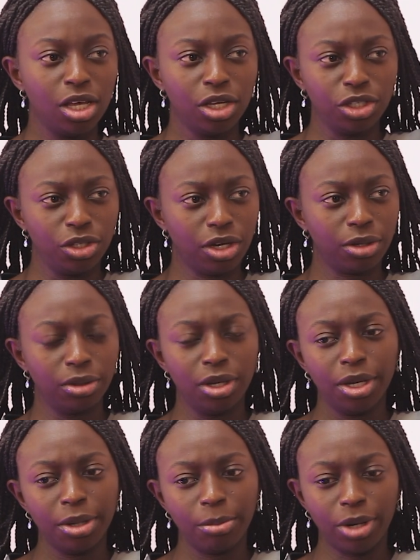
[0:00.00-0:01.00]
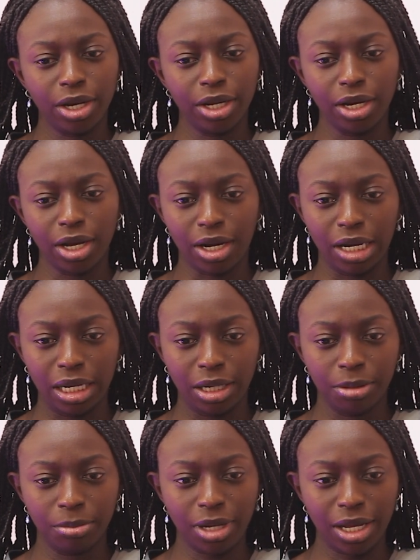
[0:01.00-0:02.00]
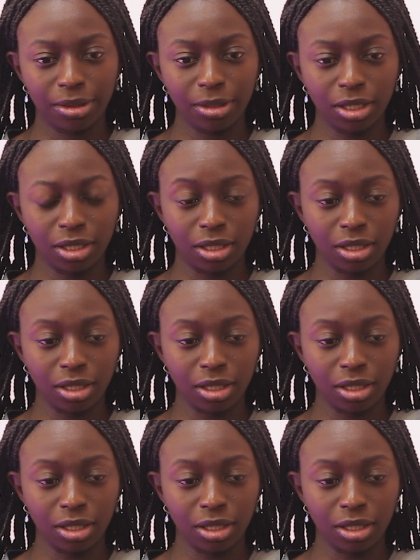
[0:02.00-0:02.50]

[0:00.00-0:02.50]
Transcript: yeah. you know? But um, I think